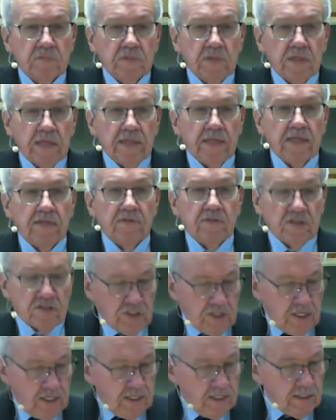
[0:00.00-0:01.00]
and in the
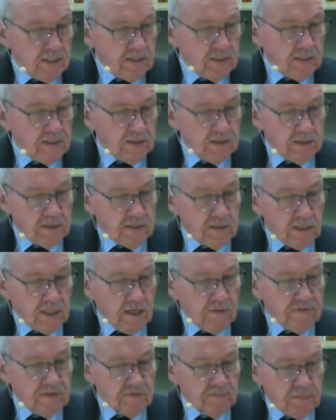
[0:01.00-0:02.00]
shedding
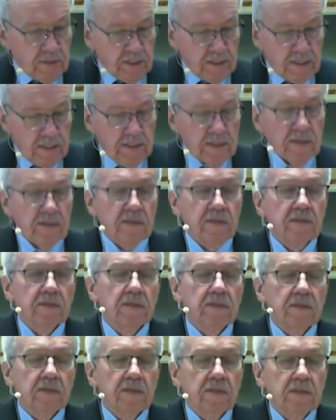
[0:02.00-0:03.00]
of his blood
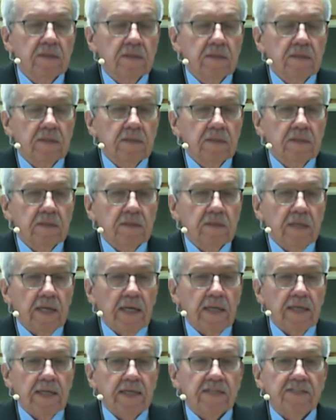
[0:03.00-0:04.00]

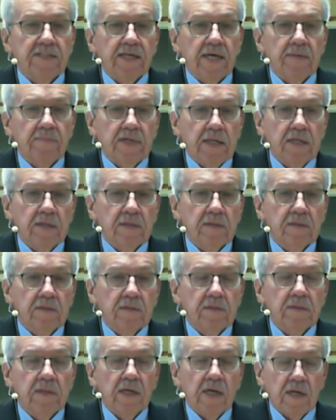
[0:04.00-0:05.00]
and examining
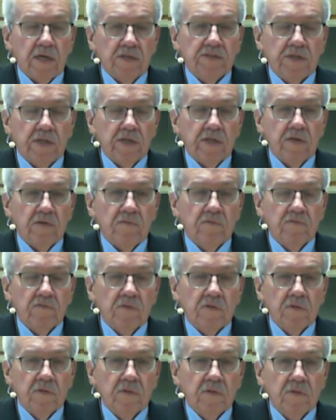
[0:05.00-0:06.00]
ourselves.
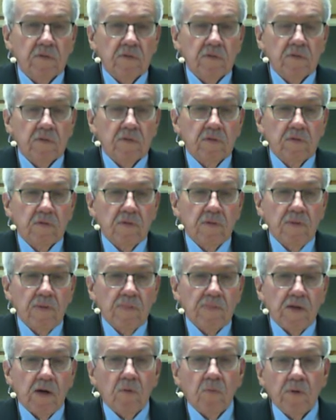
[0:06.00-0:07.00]

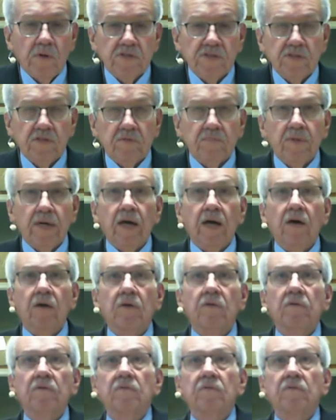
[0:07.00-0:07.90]
I want us to bow